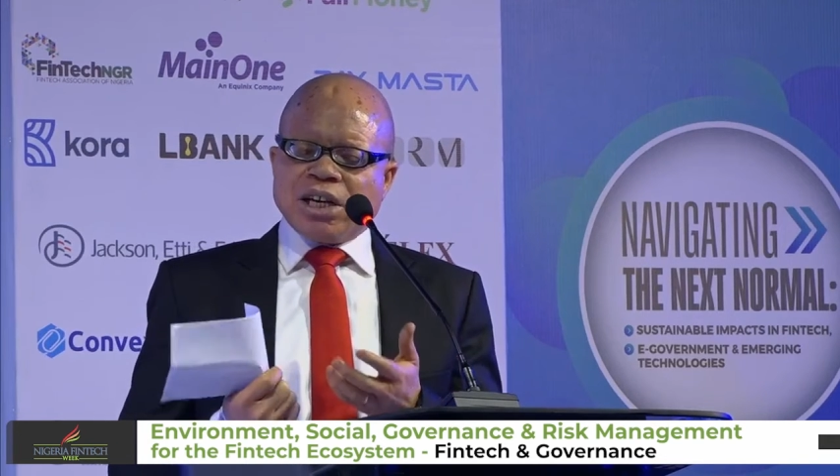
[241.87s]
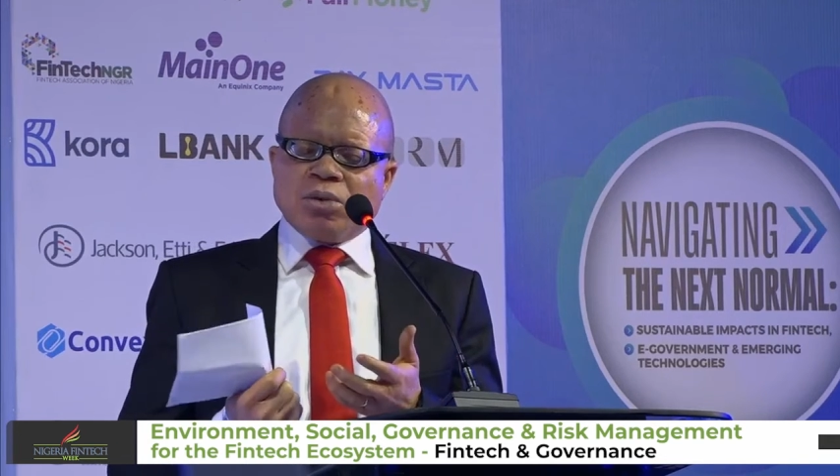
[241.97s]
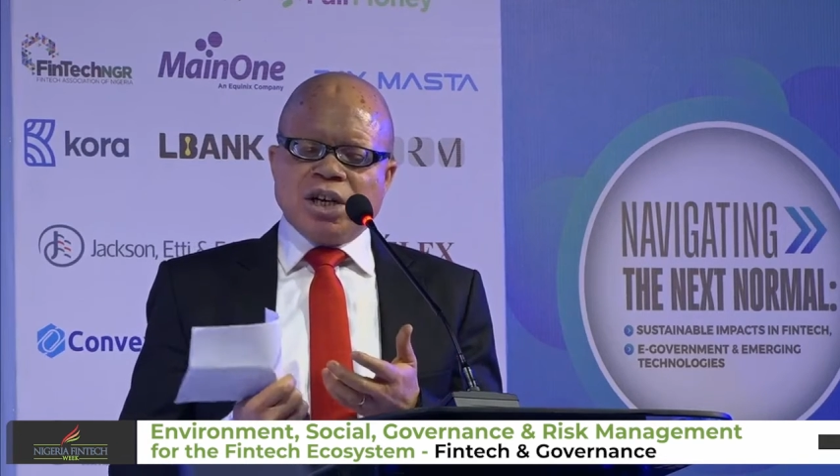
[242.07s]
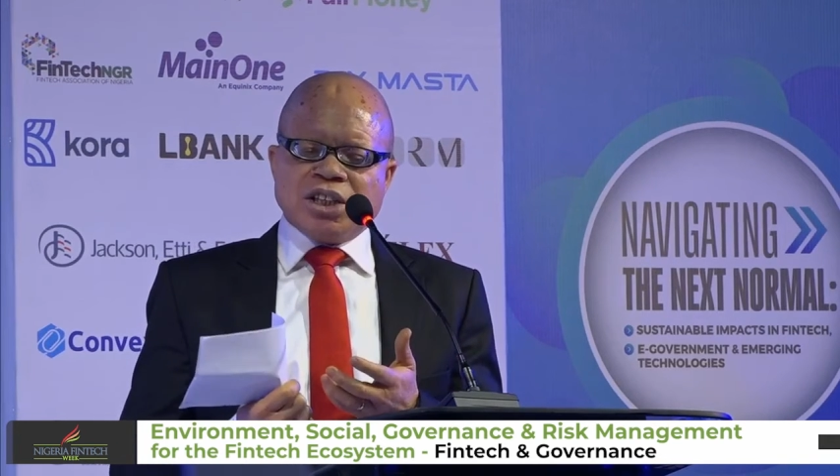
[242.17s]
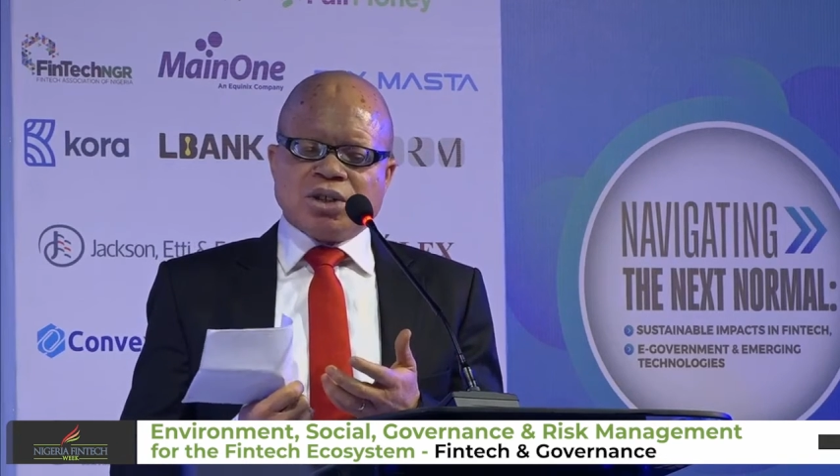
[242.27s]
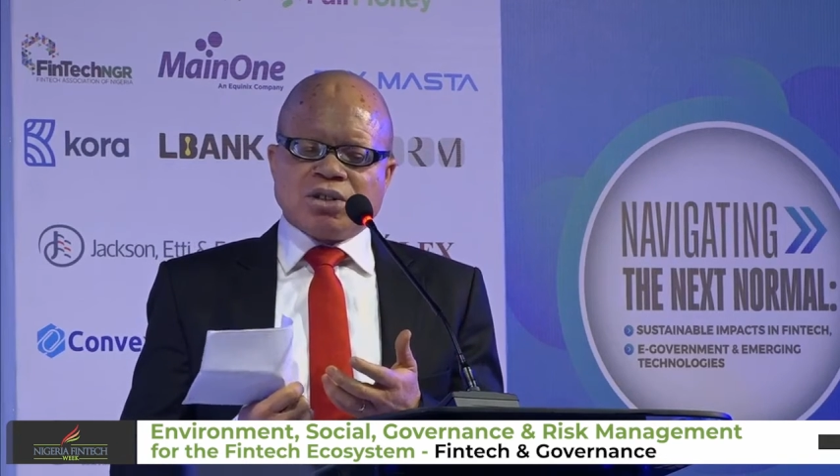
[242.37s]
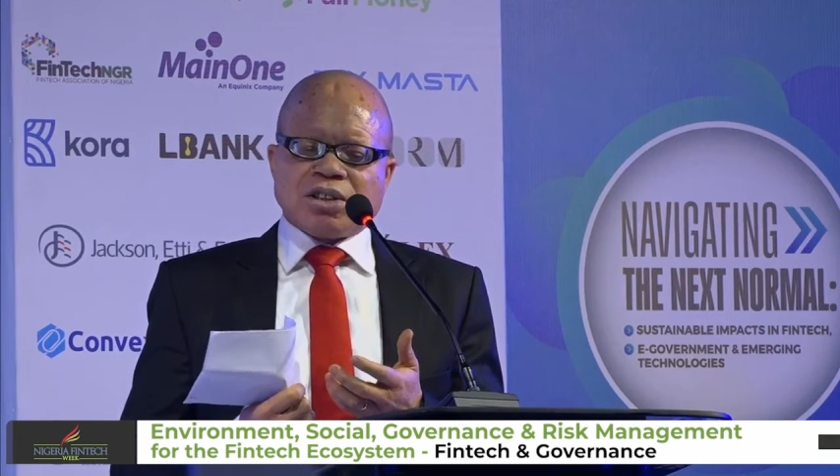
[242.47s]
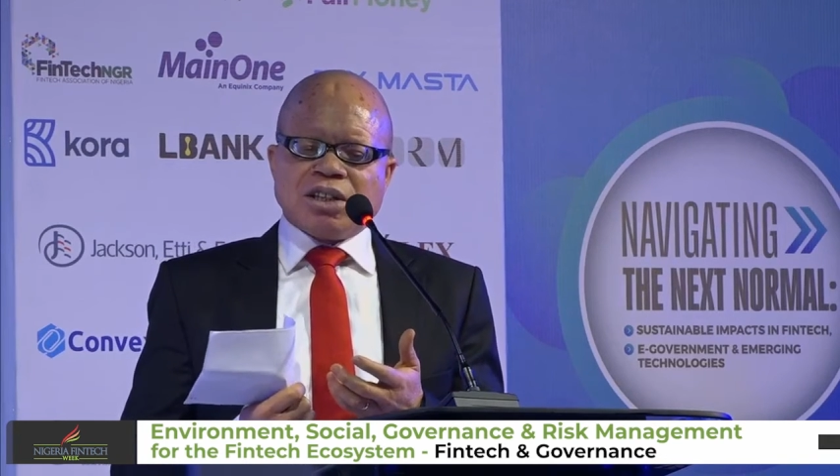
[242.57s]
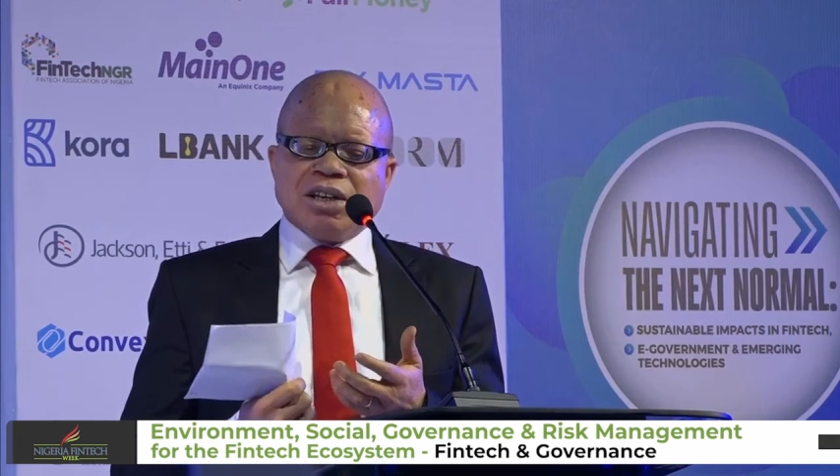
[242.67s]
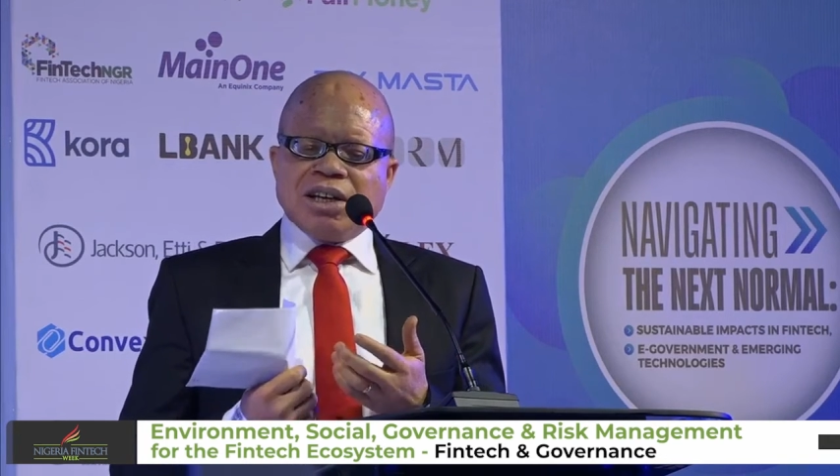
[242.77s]

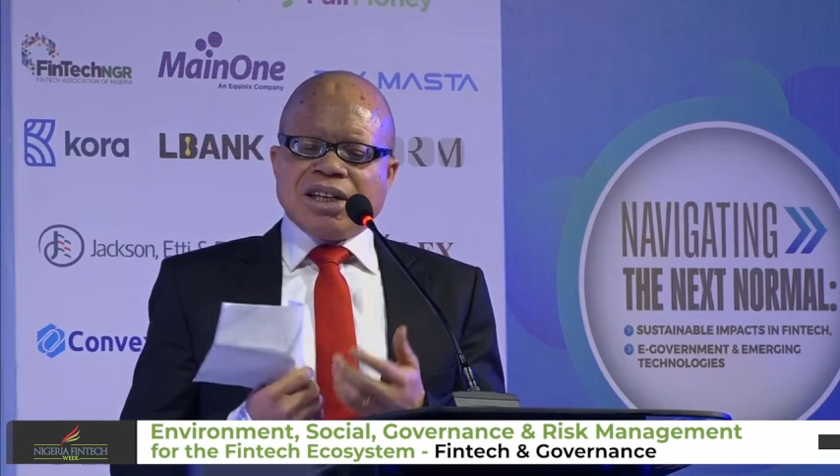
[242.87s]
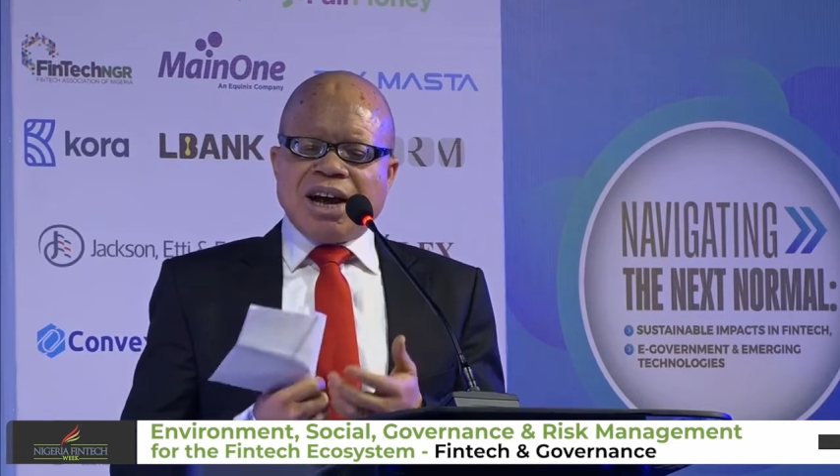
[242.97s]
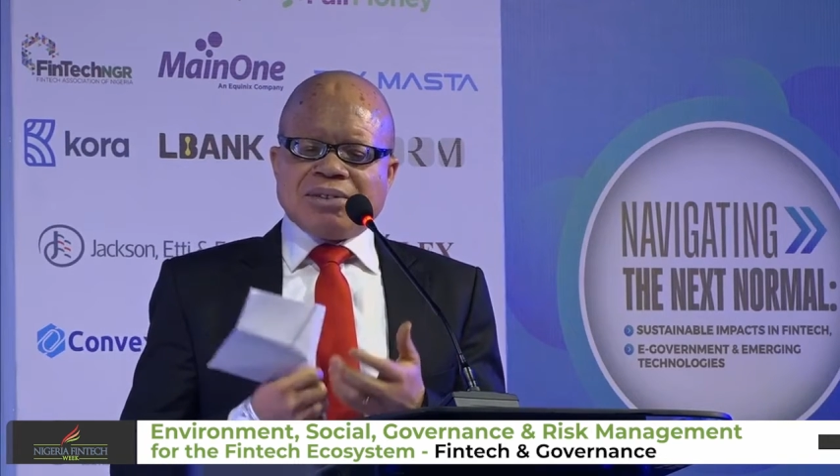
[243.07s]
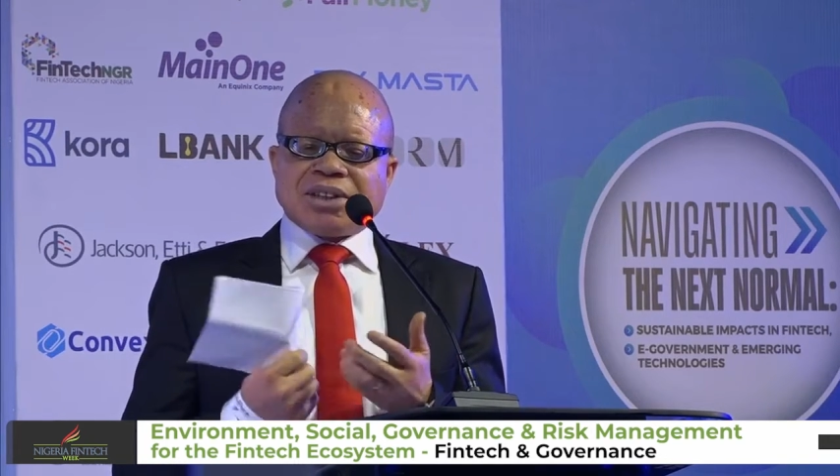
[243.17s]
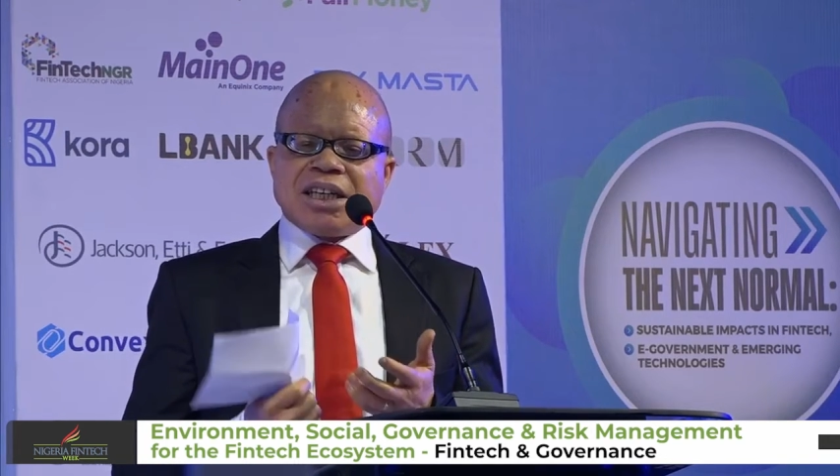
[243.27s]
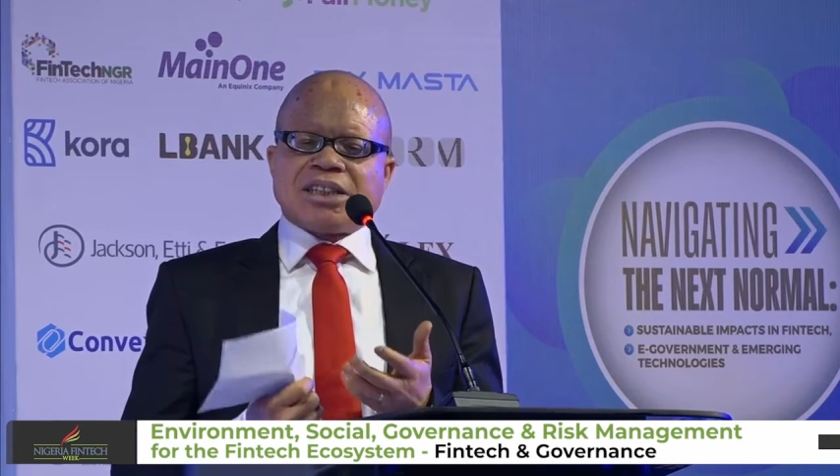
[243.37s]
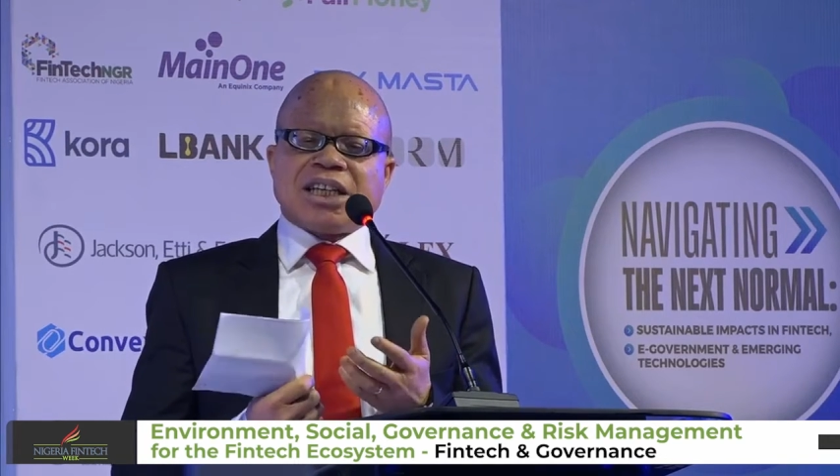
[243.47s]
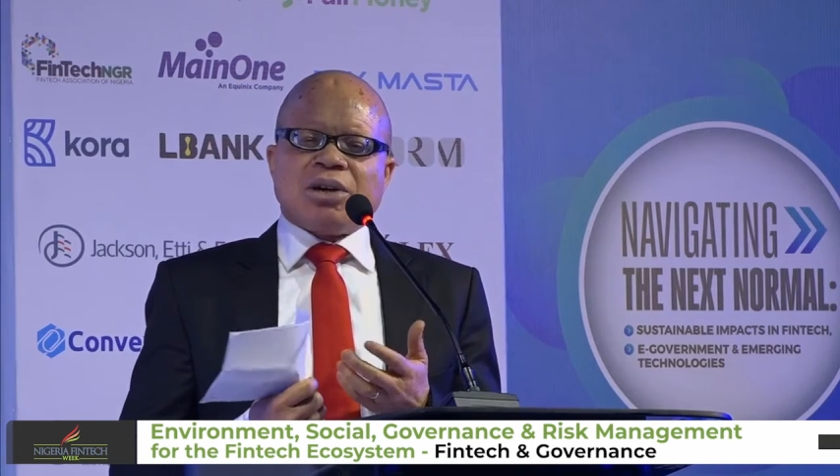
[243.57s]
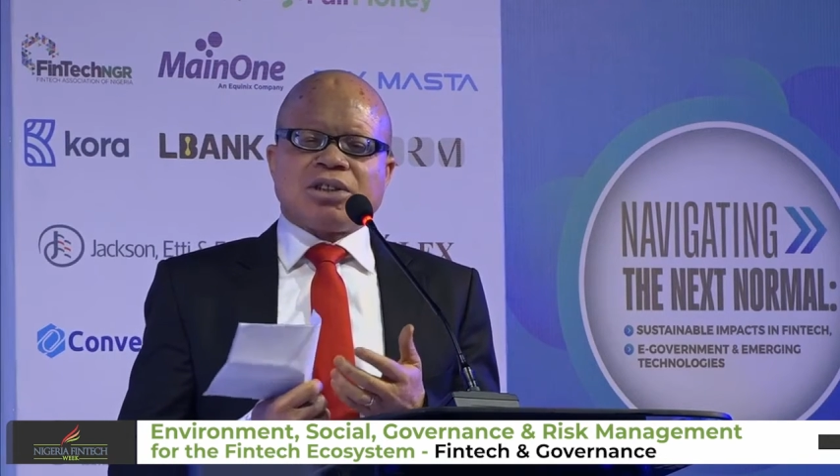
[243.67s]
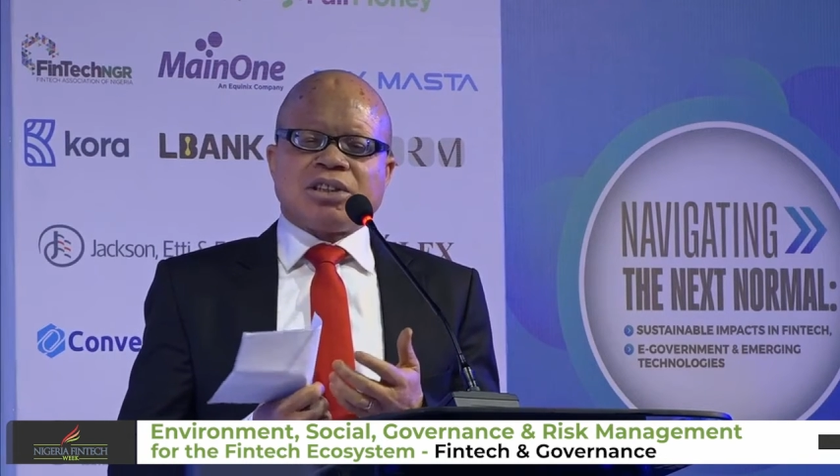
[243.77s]
regulations that have set
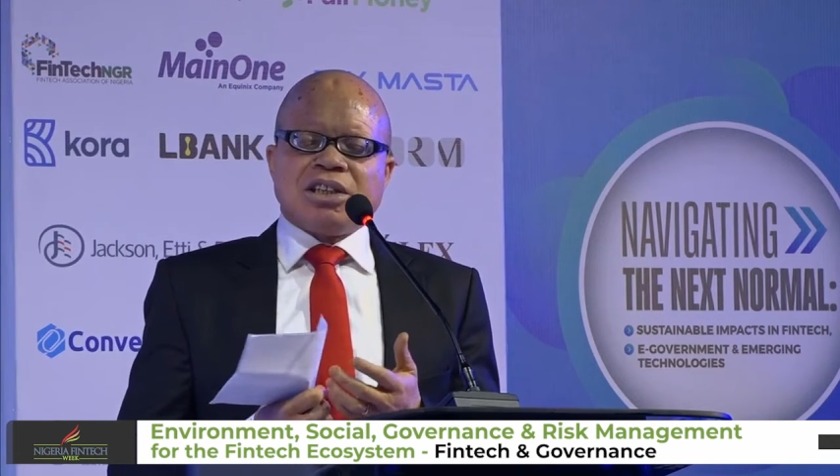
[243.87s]
out